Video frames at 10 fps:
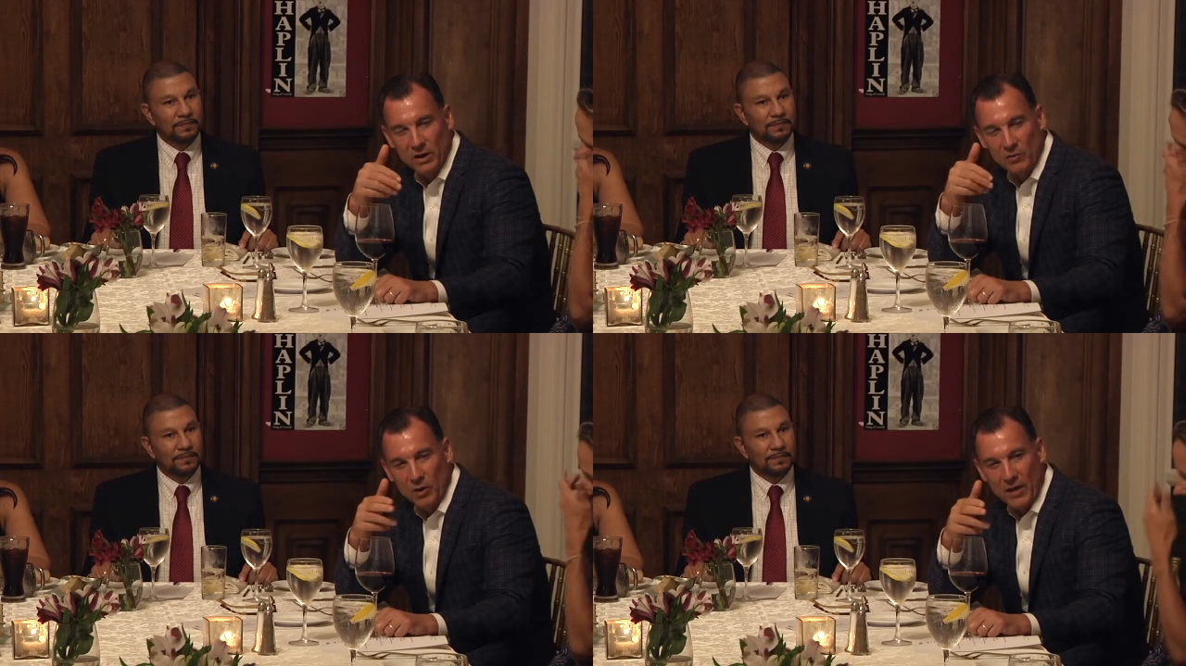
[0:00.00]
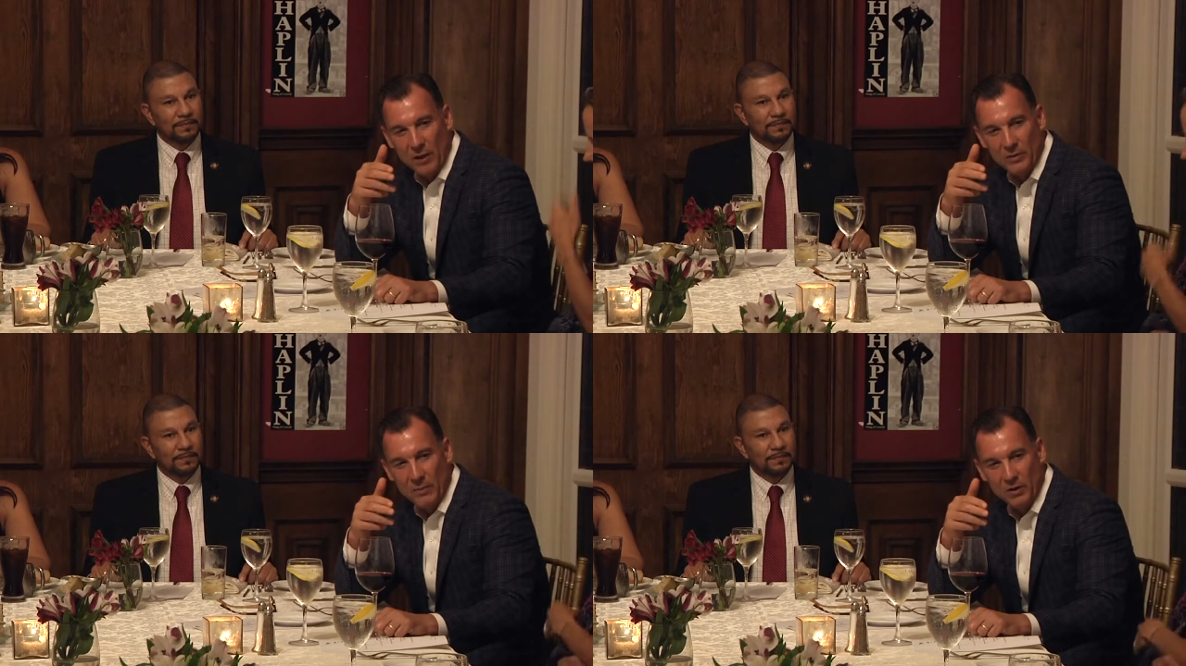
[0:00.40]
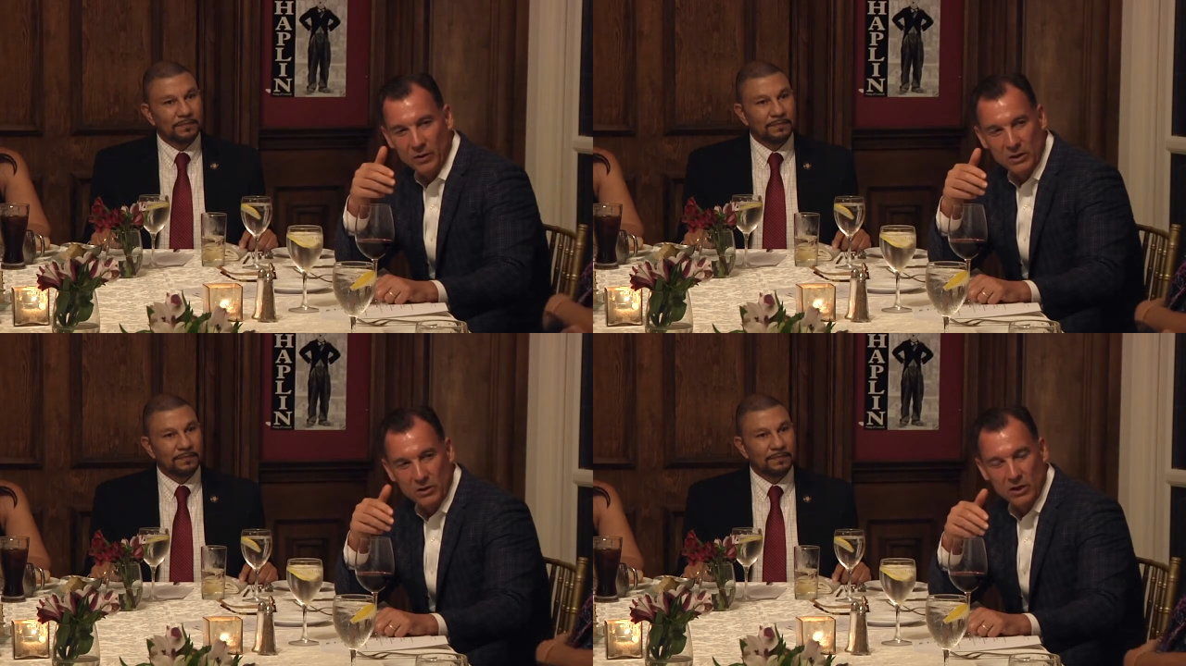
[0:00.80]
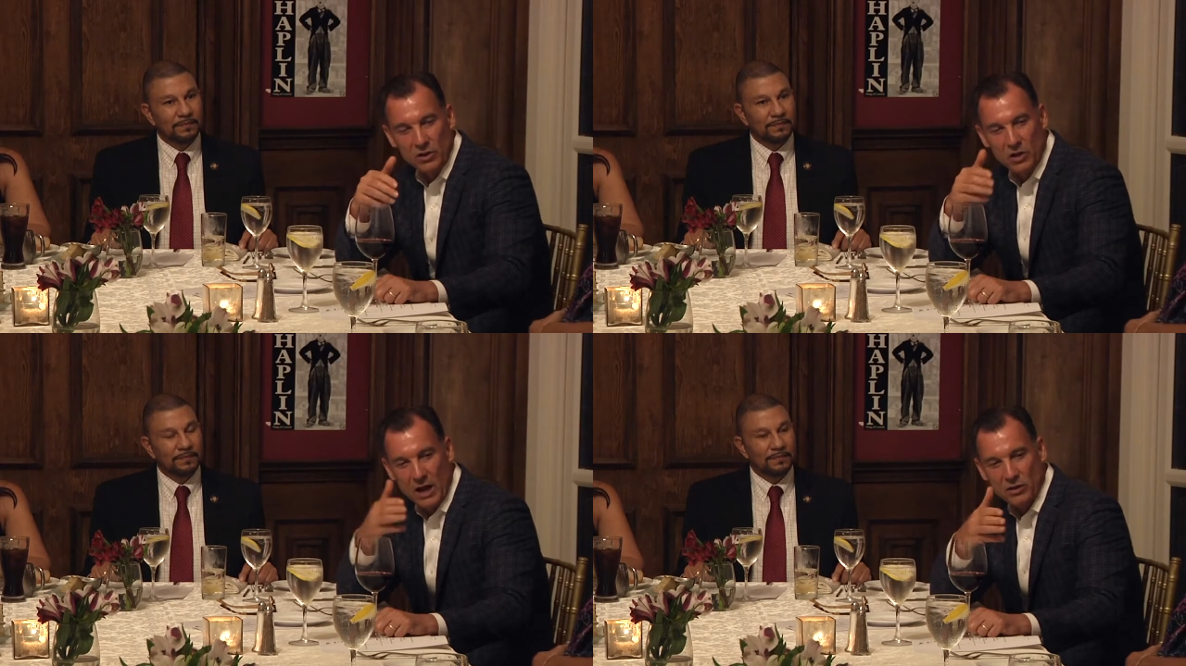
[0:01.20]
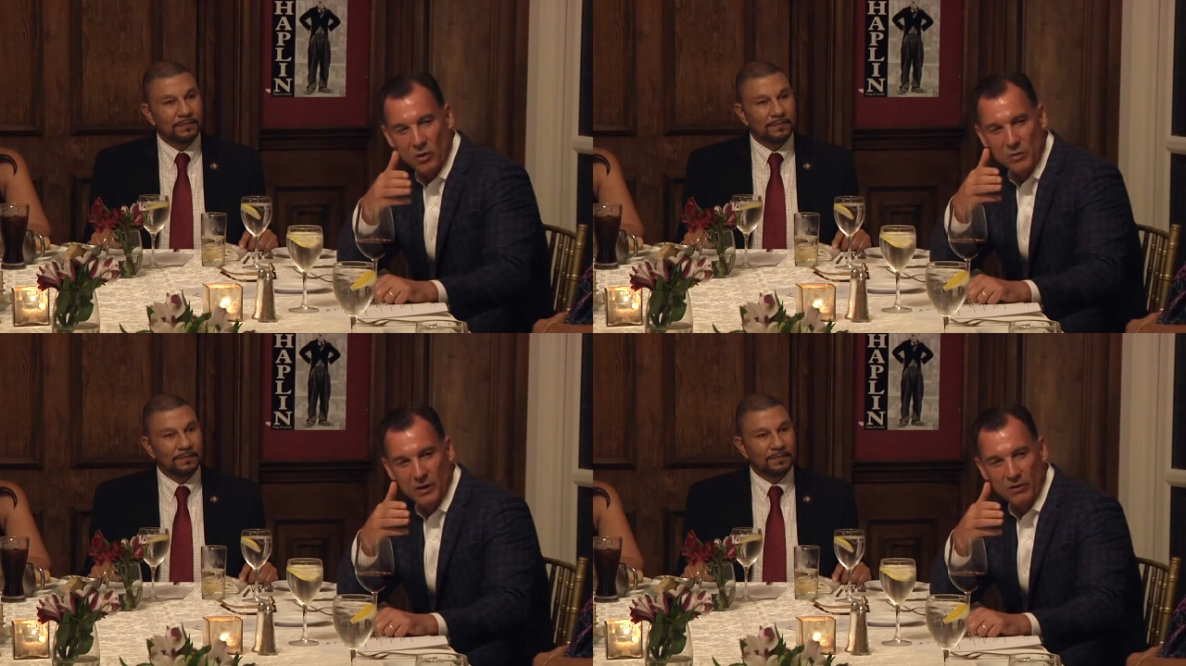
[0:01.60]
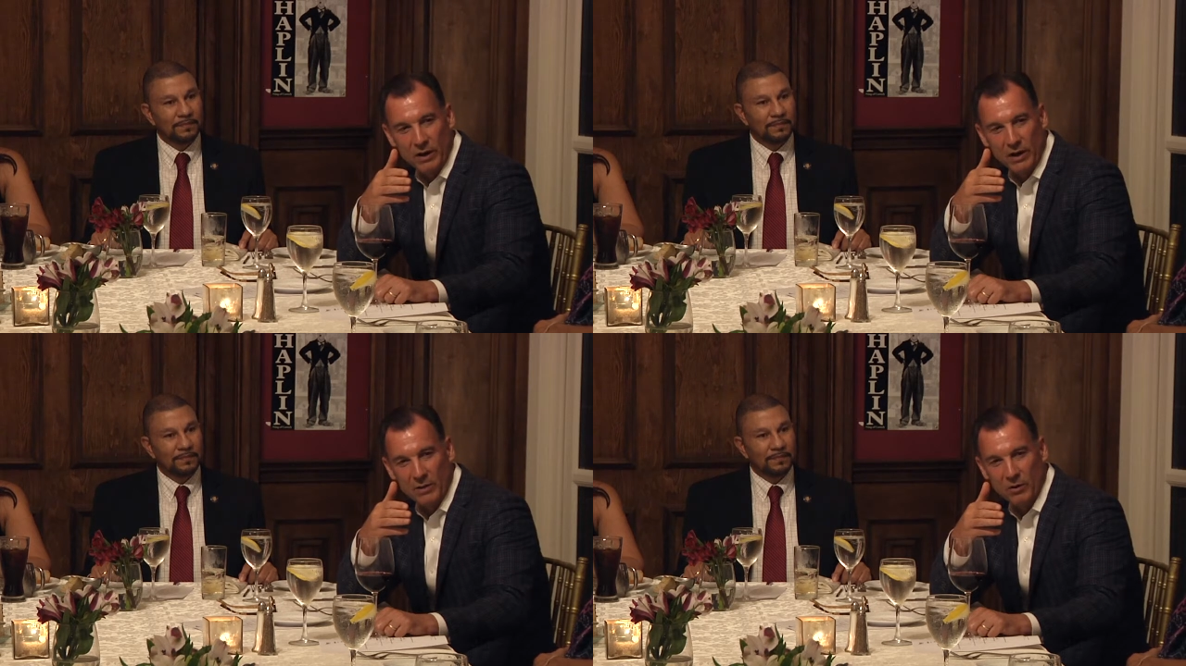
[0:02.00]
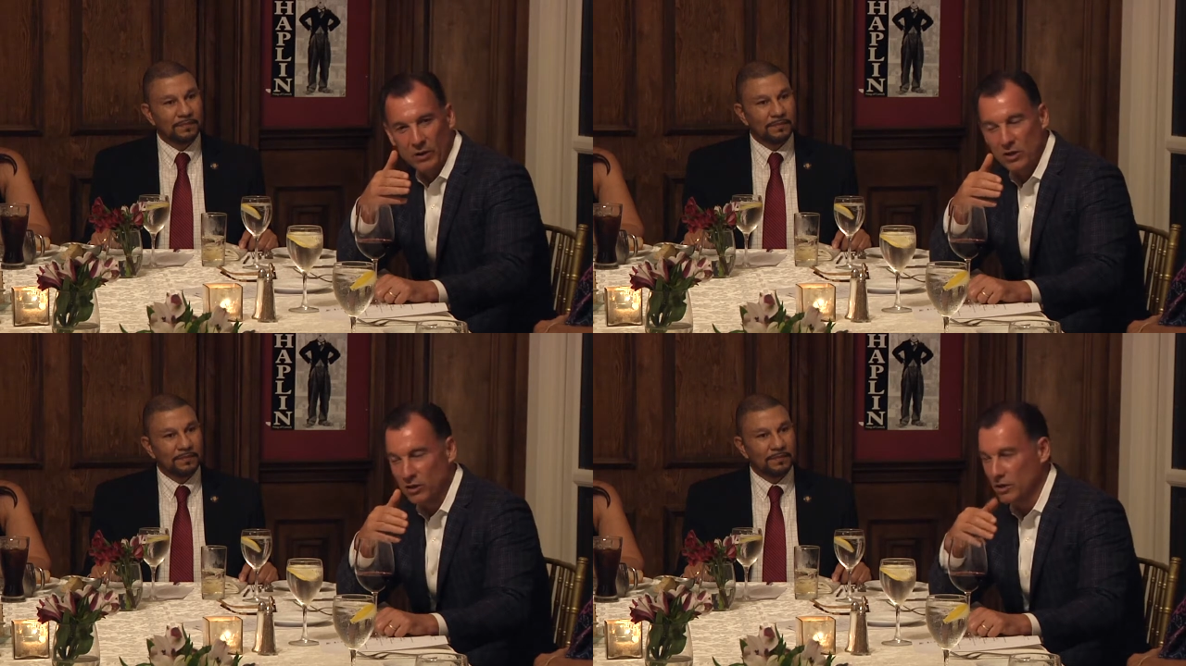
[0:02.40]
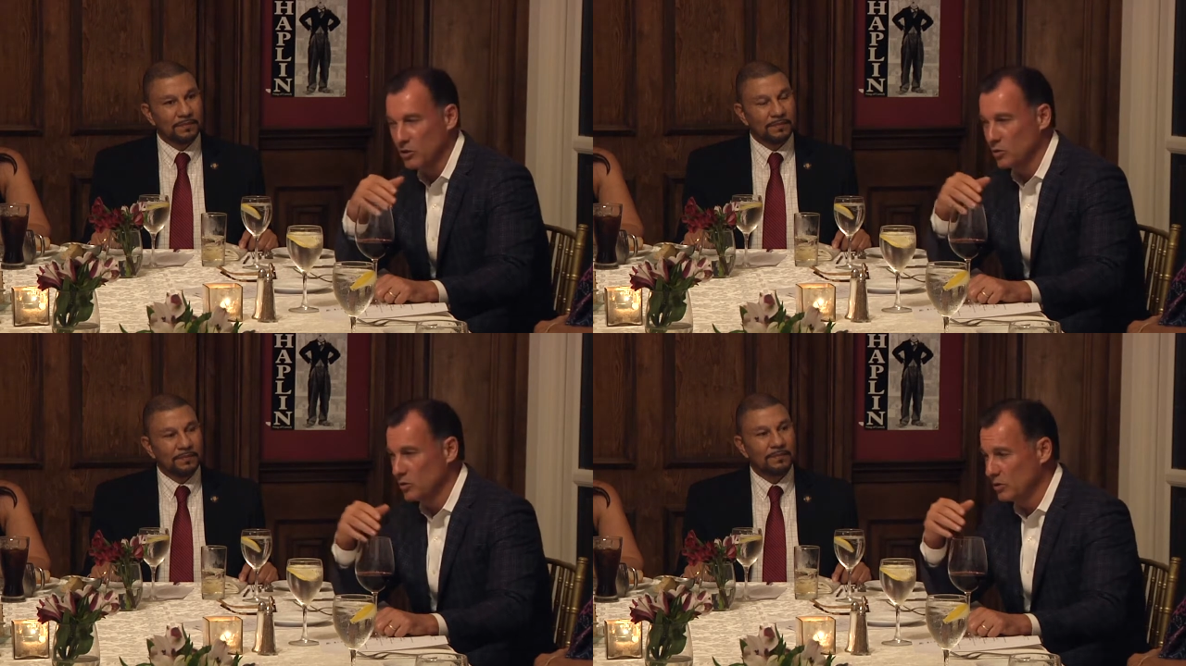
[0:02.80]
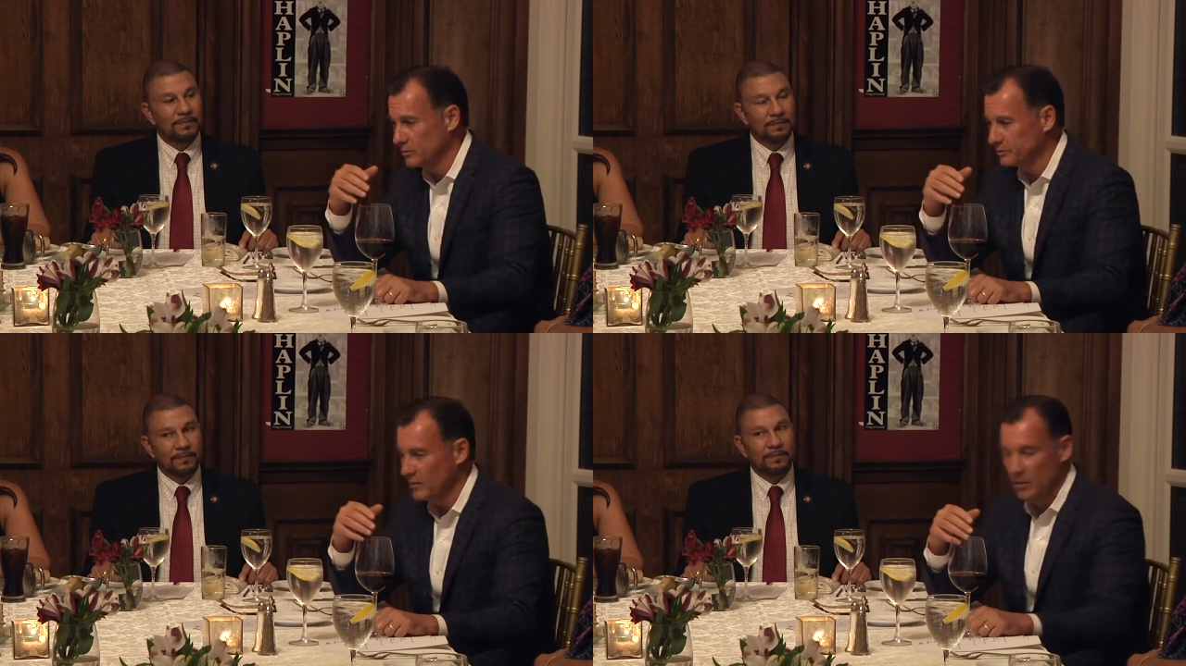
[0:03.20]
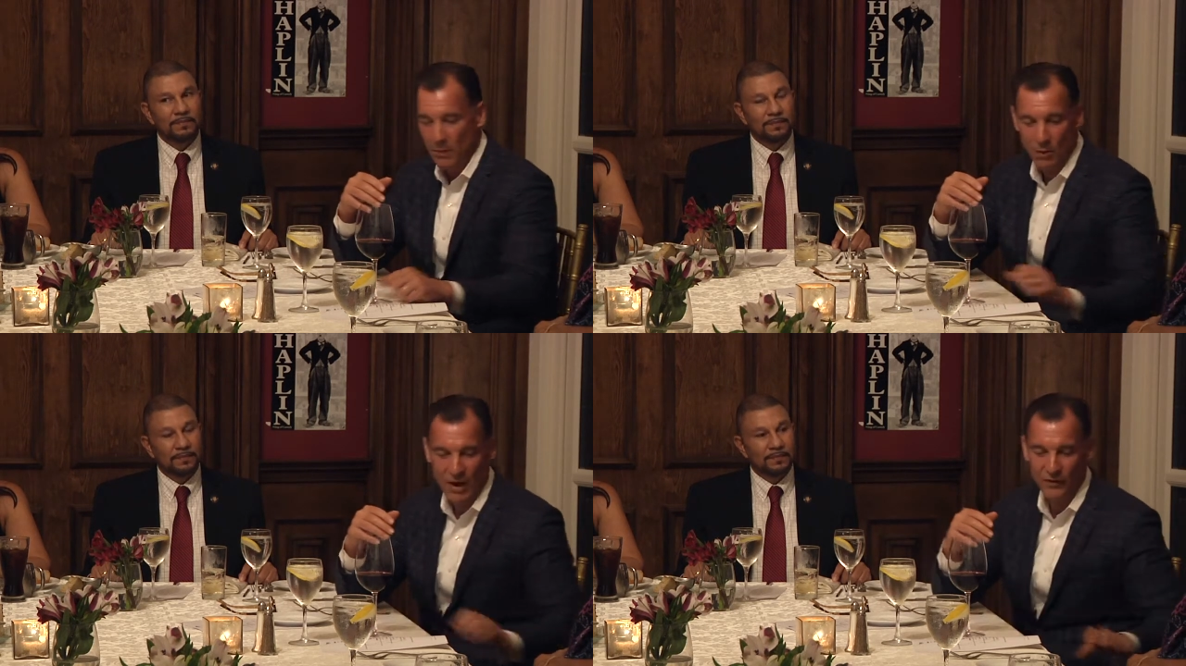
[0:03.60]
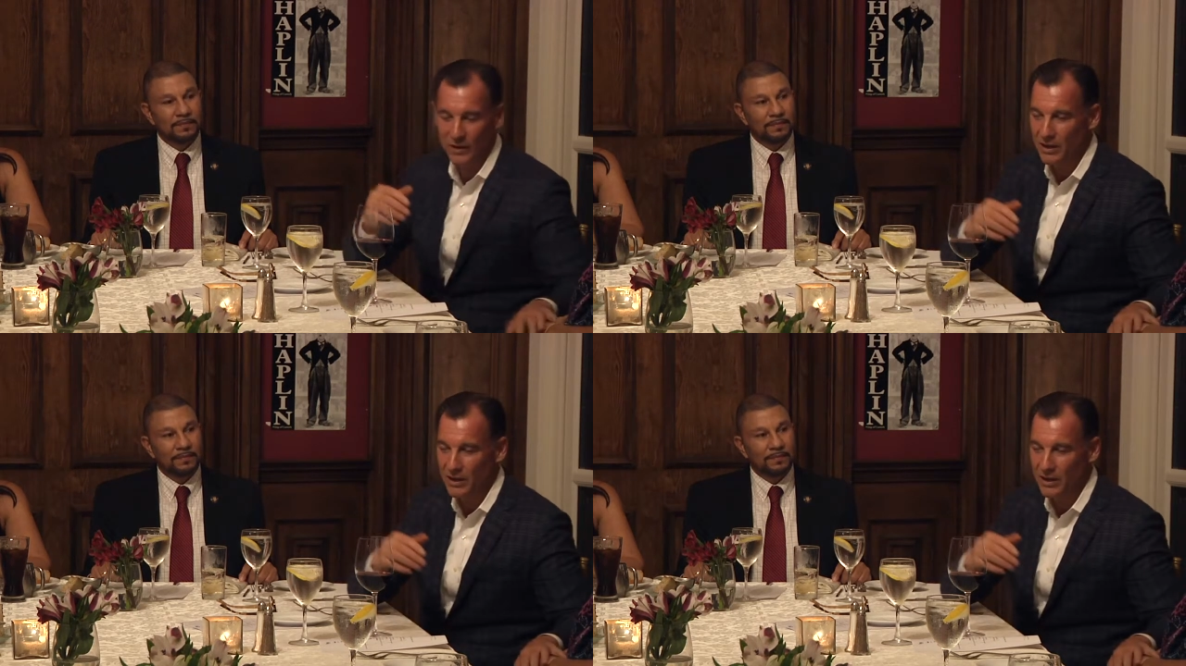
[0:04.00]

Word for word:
Speaker 1: both helped immigrants. John's always been great on immigration issues. My wife,